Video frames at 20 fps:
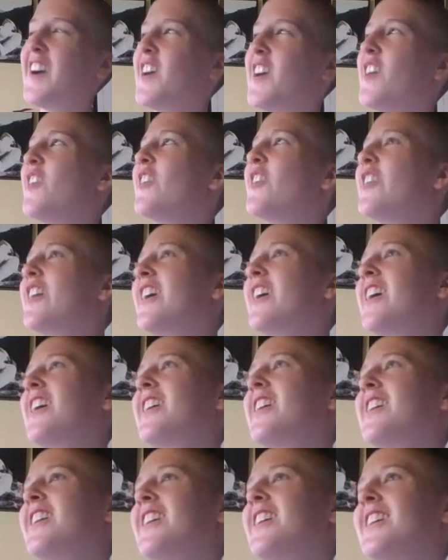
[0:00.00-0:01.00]

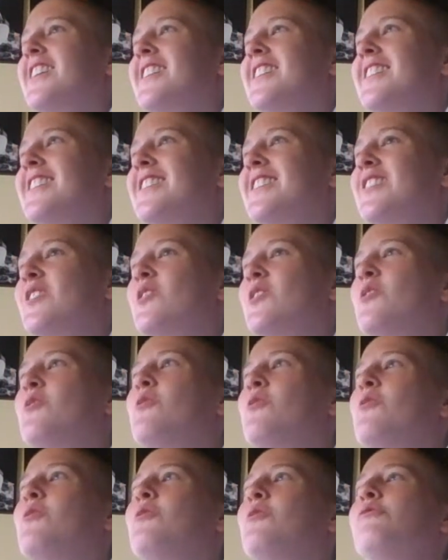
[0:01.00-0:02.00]
or
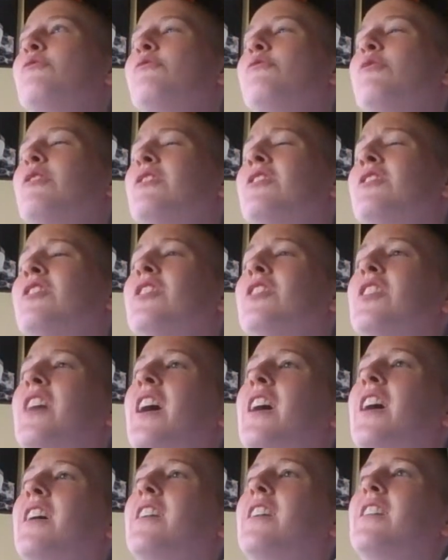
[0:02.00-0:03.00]
to look
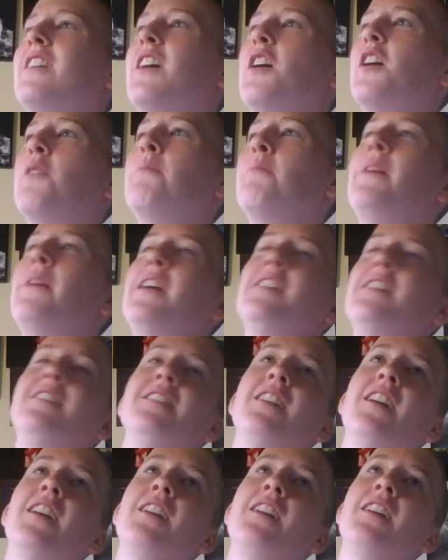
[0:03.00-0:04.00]
at
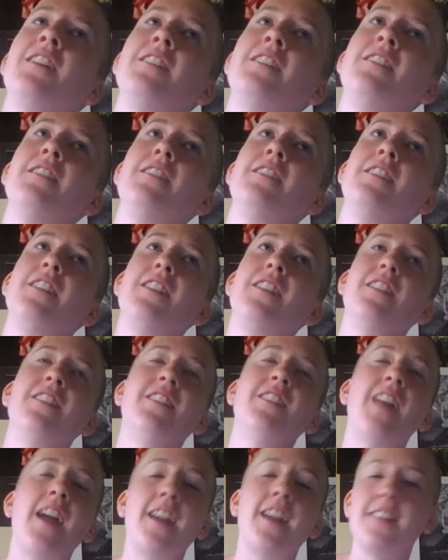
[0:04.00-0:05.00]
amazing
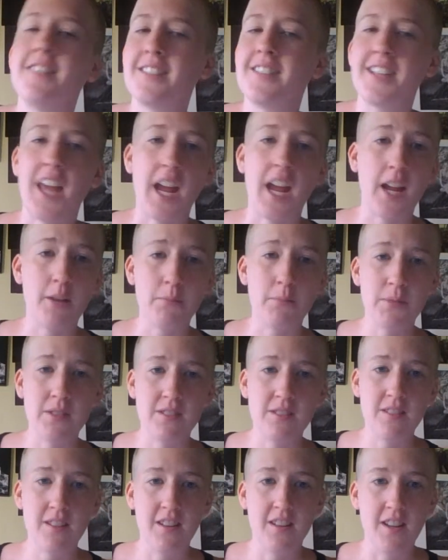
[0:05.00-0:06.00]

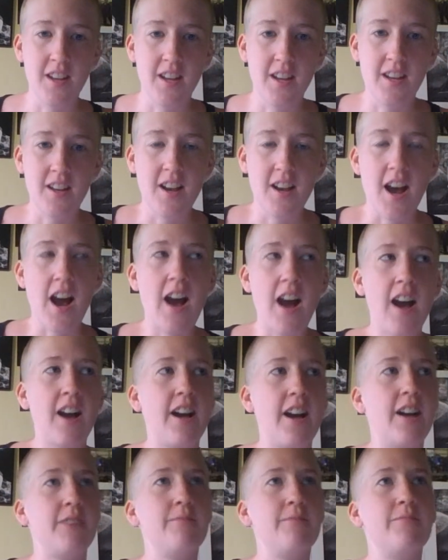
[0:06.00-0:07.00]
landscapes,
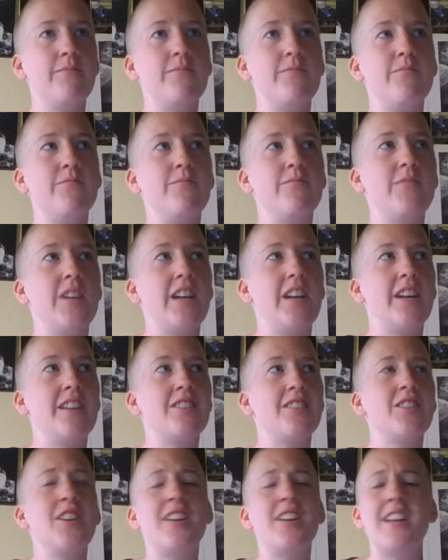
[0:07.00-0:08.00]

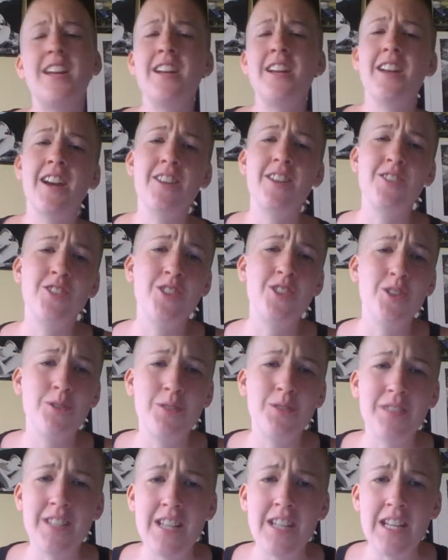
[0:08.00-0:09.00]
to eat a
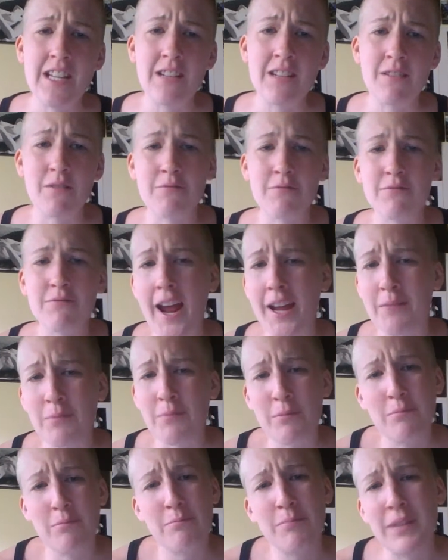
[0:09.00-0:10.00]
juicy, ripe
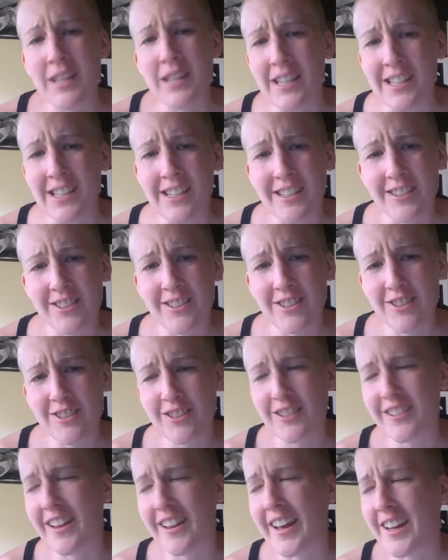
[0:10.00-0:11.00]
peach.
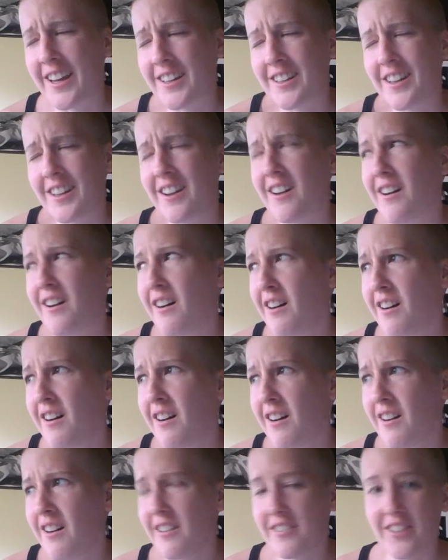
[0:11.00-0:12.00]
Like, oh,
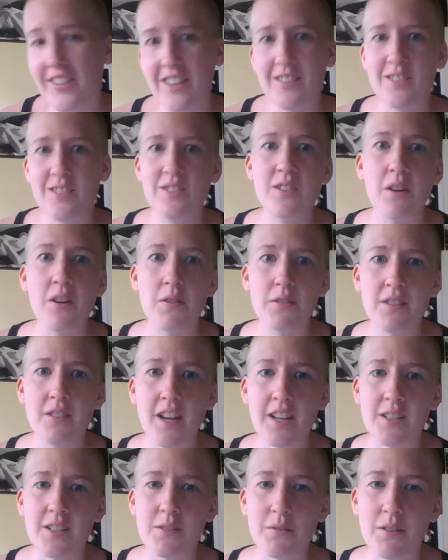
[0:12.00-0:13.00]
that's so
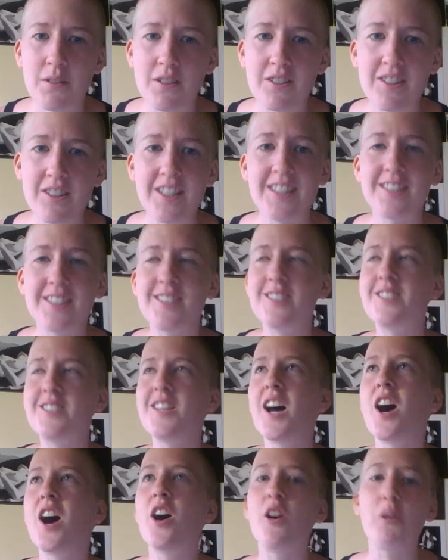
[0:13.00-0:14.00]
sexual. It's
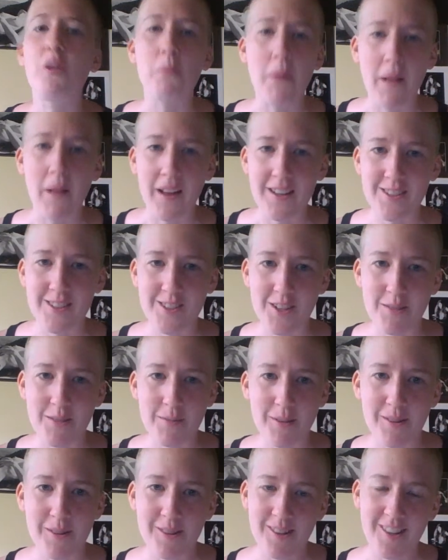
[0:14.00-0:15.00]
so
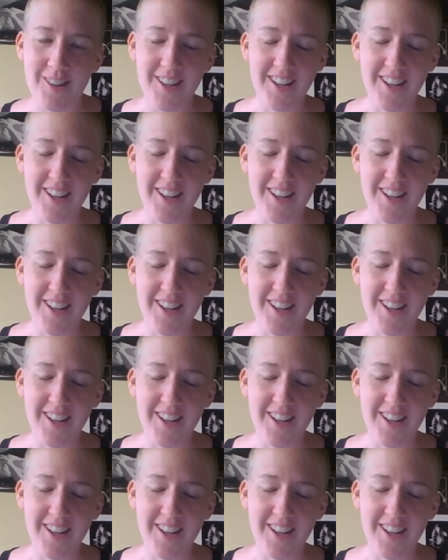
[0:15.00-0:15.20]
pleasurable.